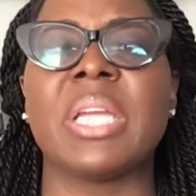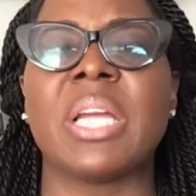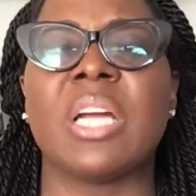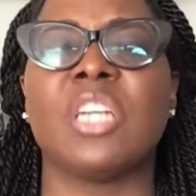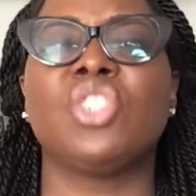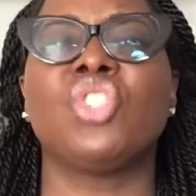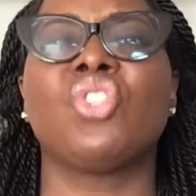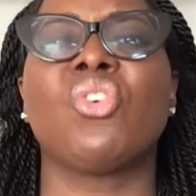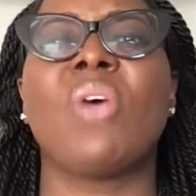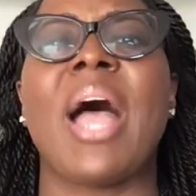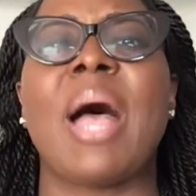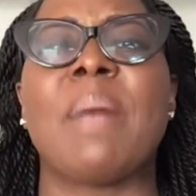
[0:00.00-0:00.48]
a
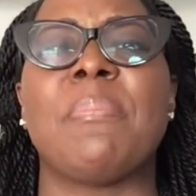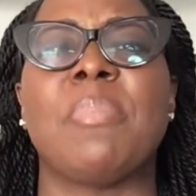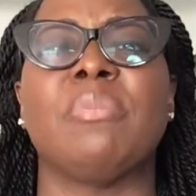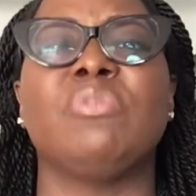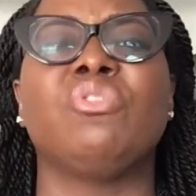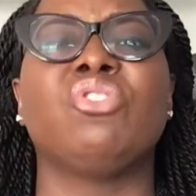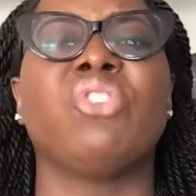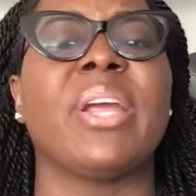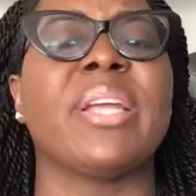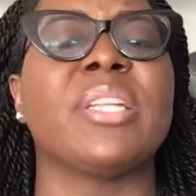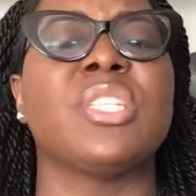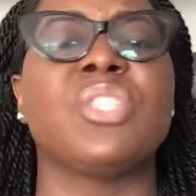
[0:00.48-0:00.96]
tribe of
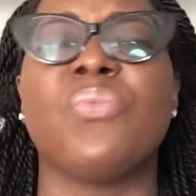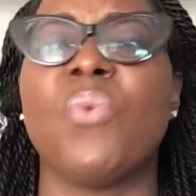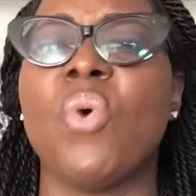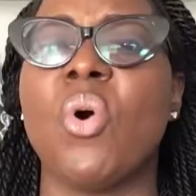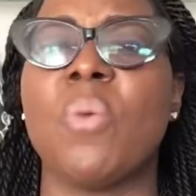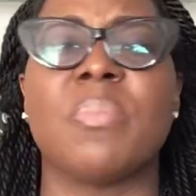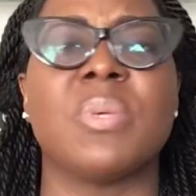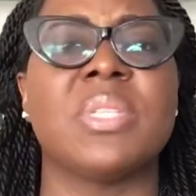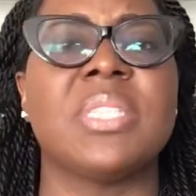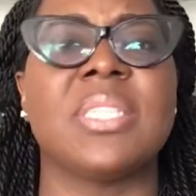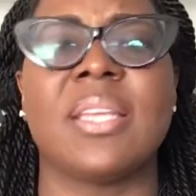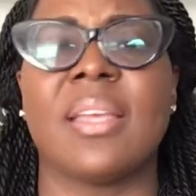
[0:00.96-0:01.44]

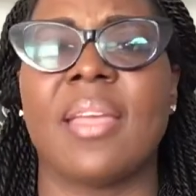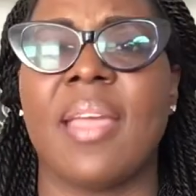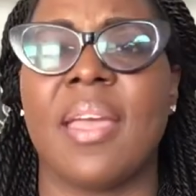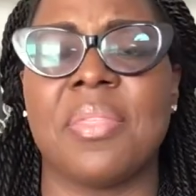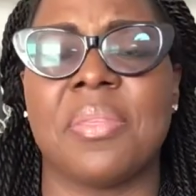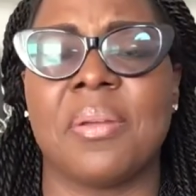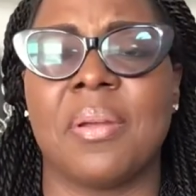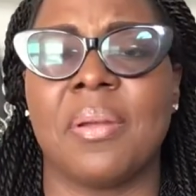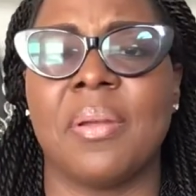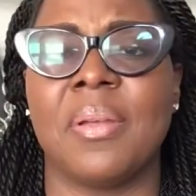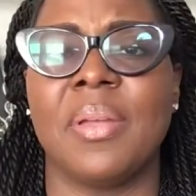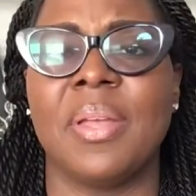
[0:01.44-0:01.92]
transformers
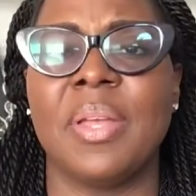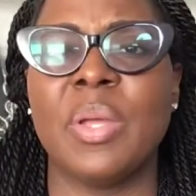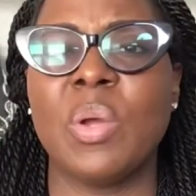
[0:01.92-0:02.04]
together.